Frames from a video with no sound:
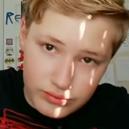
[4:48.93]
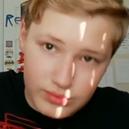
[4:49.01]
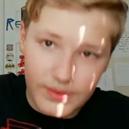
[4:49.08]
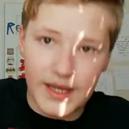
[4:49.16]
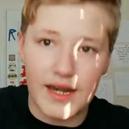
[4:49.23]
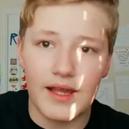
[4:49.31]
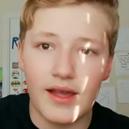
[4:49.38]

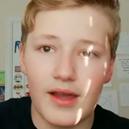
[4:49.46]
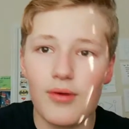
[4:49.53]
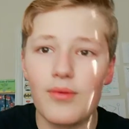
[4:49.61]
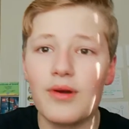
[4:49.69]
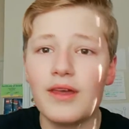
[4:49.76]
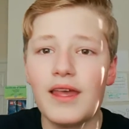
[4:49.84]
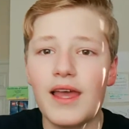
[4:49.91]

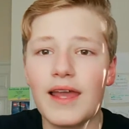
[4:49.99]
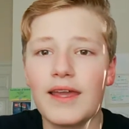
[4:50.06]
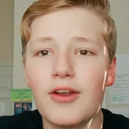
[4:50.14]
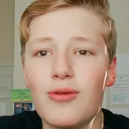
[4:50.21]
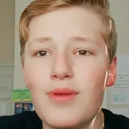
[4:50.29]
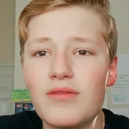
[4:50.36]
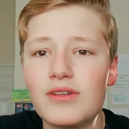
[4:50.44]
go, I get
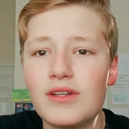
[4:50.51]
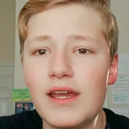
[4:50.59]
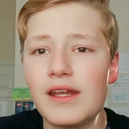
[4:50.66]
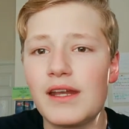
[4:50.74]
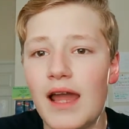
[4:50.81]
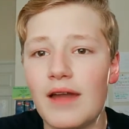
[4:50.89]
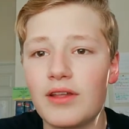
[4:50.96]
home every day
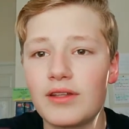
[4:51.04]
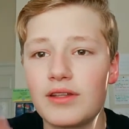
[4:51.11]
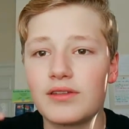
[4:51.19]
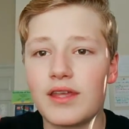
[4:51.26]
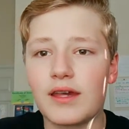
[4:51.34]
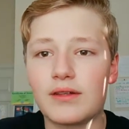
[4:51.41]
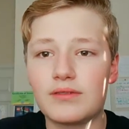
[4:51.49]
and I have like this
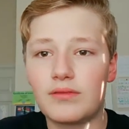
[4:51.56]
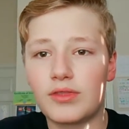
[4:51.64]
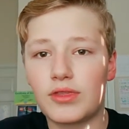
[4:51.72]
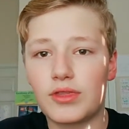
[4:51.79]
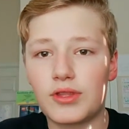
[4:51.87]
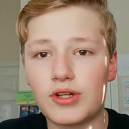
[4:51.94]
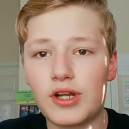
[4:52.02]
like
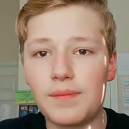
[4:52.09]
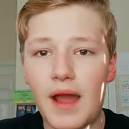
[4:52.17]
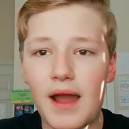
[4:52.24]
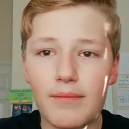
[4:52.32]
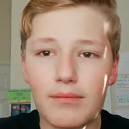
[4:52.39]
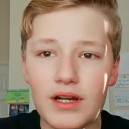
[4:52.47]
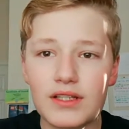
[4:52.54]

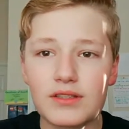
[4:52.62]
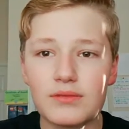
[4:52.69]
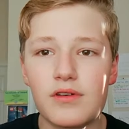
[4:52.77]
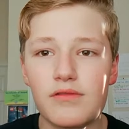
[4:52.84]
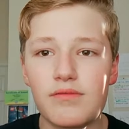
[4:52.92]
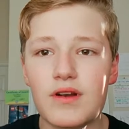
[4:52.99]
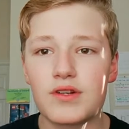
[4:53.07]
30-pound bricks in
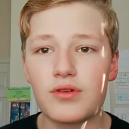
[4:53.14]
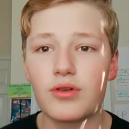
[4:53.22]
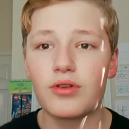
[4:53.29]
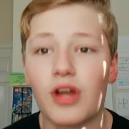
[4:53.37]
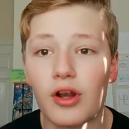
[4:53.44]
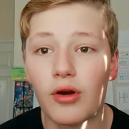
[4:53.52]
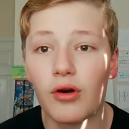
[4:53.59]
both my shoulders,
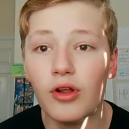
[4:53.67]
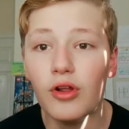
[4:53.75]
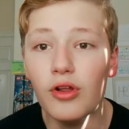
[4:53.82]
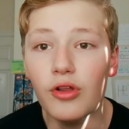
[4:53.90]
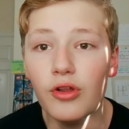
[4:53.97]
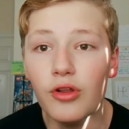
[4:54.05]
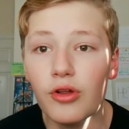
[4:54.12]
kind of going,
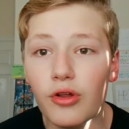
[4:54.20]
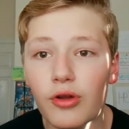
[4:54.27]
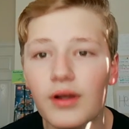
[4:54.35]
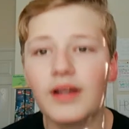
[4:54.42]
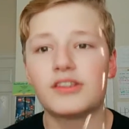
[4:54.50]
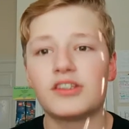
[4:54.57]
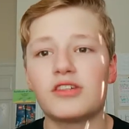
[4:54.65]

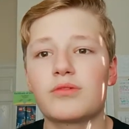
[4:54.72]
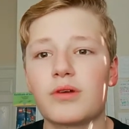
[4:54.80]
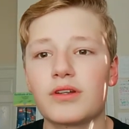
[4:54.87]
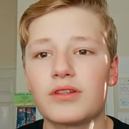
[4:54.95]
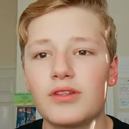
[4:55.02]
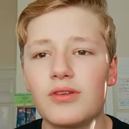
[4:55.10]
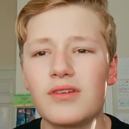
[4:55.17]
got so much
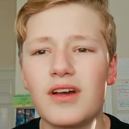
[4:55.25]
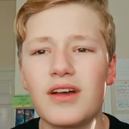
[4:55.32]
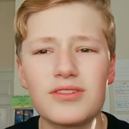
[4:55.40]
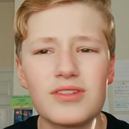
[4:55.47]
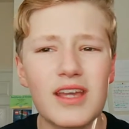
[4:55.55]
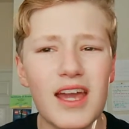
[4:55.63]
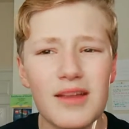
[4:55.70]
work to do, and
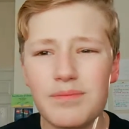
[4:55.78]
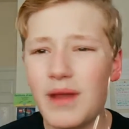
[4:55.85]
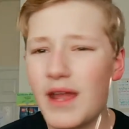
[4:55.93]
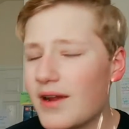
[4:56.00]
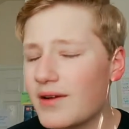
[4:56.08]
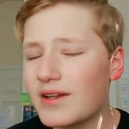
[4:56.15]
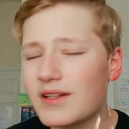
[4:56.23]
also you got
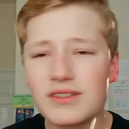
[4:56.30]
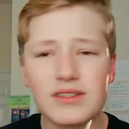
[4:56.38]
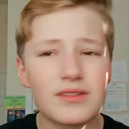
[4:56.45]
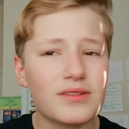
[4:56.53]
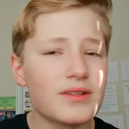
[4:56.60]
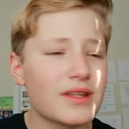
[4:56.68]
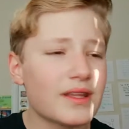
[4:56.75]
parents
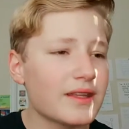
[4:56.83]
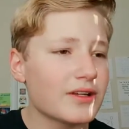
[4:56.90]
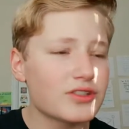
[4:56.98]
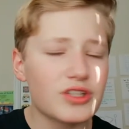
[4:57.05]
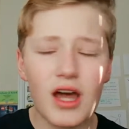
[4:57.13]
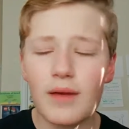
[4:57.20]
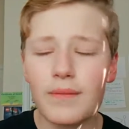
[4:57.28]
and their
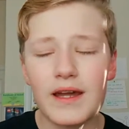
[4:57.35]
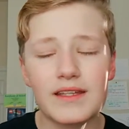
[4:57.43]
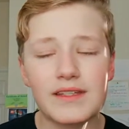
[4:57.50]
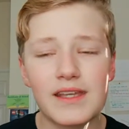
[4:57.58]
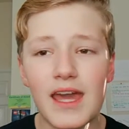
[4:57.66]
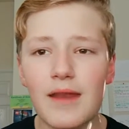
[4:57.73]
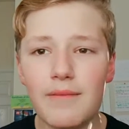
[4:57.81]
job. I
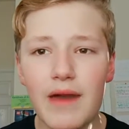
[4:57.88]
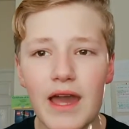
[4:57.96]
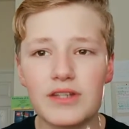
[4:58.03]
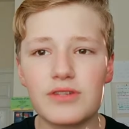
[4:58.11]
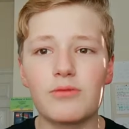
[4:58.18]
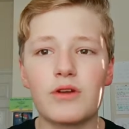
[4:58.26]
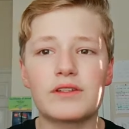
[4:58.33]
just can't
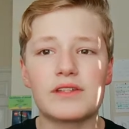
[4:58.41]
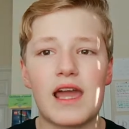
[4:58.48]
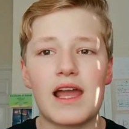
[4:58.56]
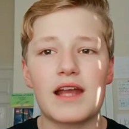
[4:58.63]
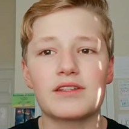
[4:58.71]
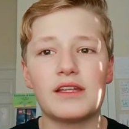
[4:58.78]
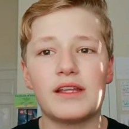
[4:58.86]
imagine what it's
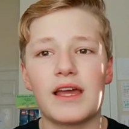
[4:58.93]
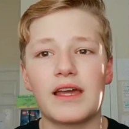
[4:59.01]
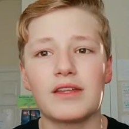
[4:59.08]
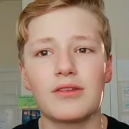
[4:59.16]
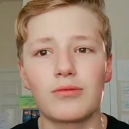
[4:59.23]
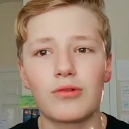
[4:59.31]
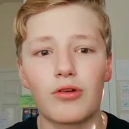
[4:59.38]
actually like
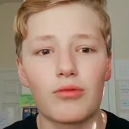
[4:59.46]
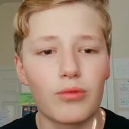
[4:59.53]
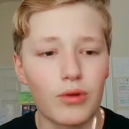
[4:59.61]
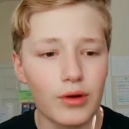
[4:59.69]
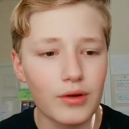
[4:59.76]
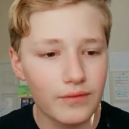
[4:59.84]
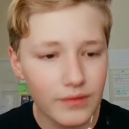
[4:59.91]
in the real
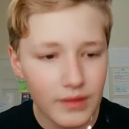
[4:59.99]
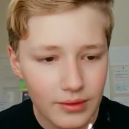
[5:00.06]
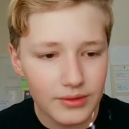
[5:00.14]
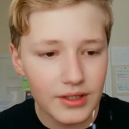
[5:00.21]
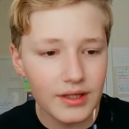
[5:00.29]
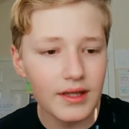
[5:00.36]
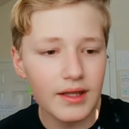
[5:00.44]
work
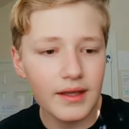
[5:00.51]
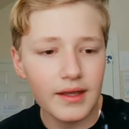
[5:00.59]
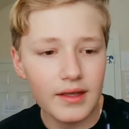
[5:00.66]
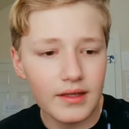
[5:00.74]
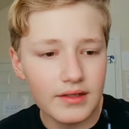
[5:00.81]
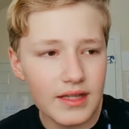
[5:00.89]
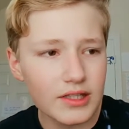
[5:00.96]
field.
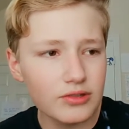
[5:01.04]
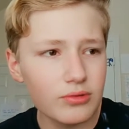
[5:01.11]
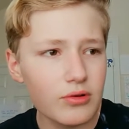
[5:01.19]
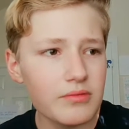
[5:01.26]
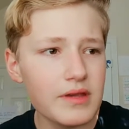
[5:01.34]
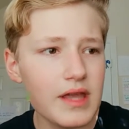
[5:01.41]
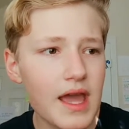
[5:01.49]
Next
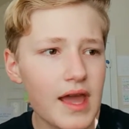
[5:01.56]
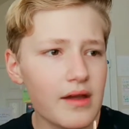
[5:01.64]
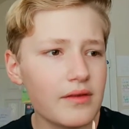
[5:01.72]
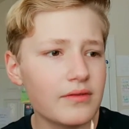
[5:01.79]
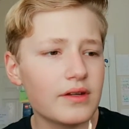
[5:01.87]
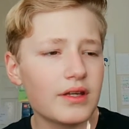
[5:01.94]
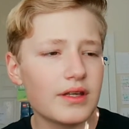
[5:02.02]
one we have